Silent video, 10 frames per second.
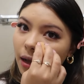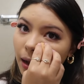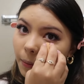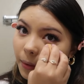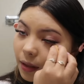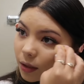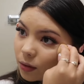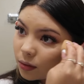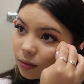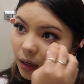I'm a
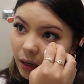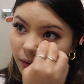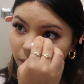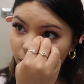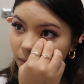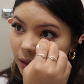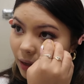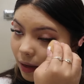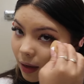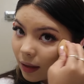little, I don't know
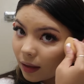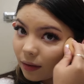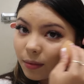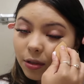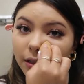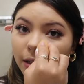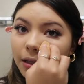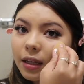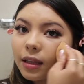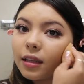I love music like that.